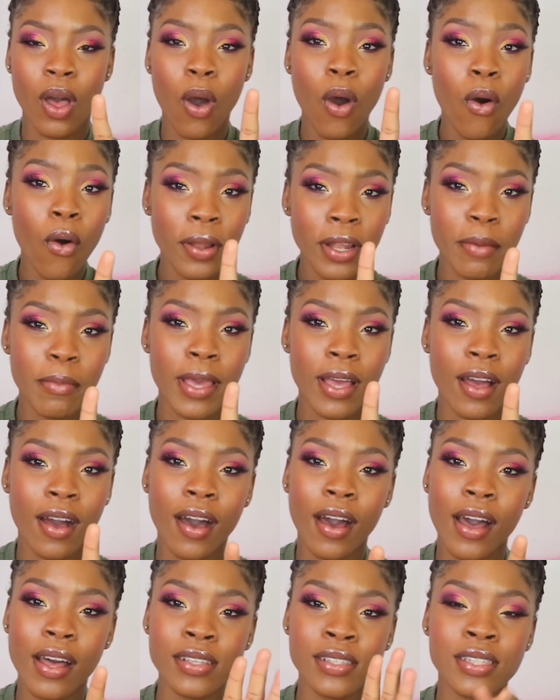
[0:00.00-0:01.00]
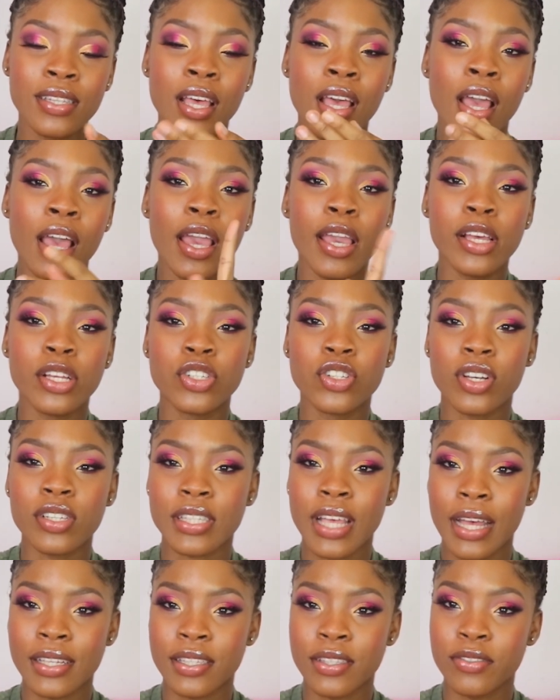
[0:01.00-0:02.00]
only because it
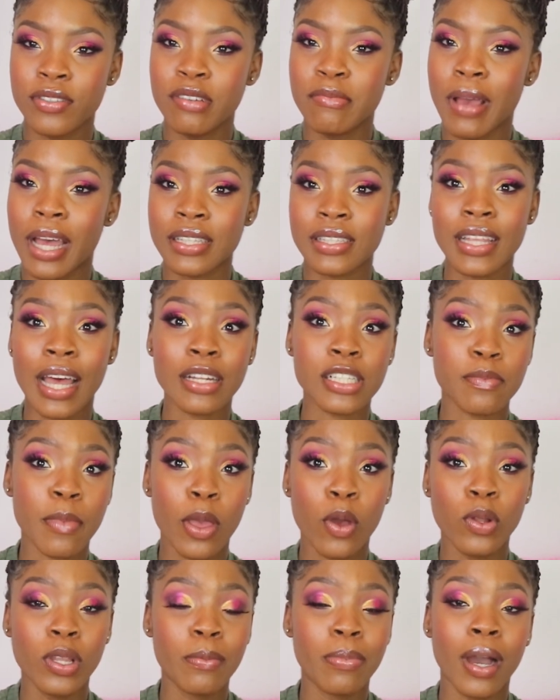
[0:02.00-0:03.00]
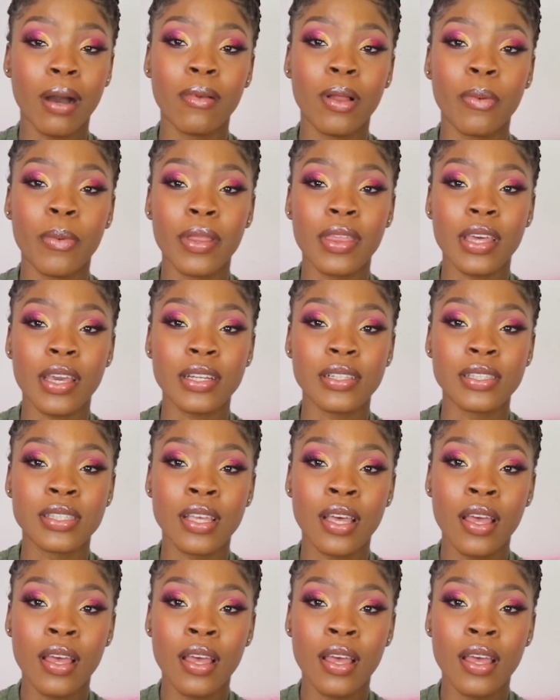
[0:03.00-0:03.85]
just has 3 mattes. That's my only problem with it.